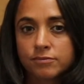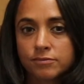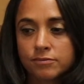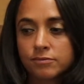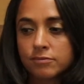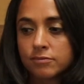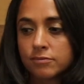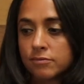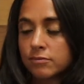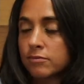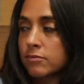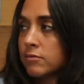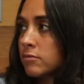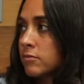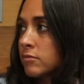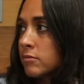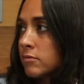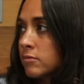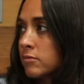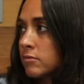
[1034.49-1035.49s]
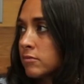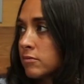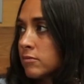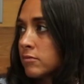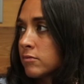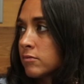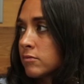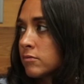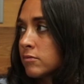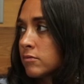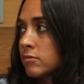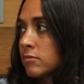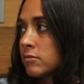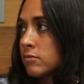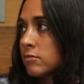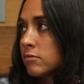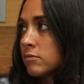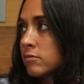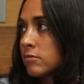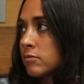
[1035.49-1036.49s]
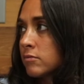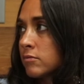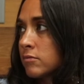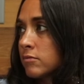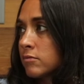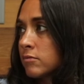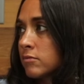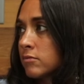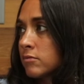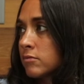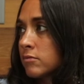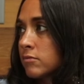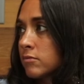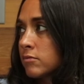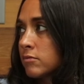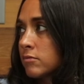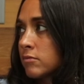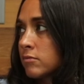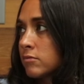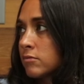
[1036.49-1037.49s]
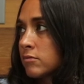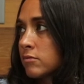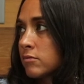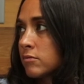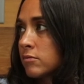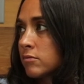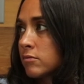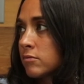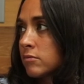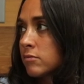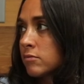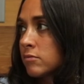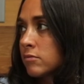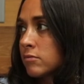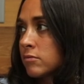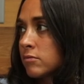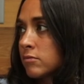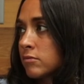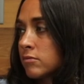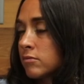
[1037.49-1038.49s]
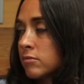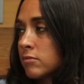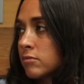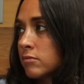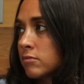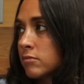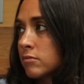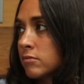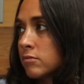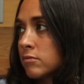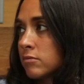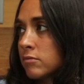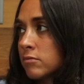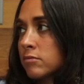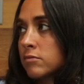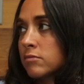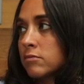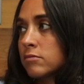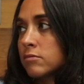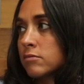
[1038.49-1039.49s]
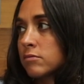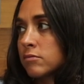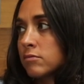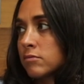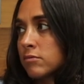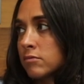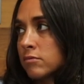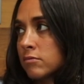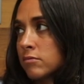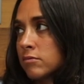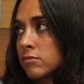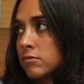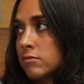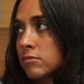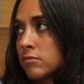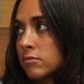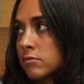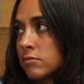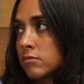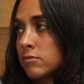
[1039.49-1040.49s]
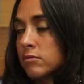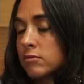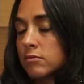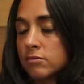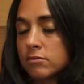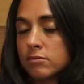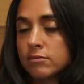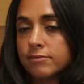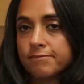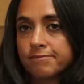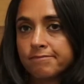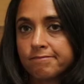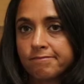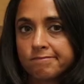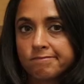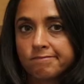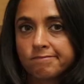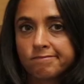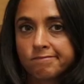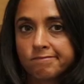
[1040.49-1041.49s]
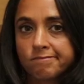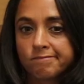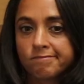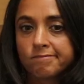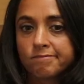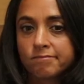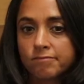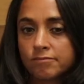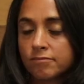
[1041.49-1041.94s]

(not speaking)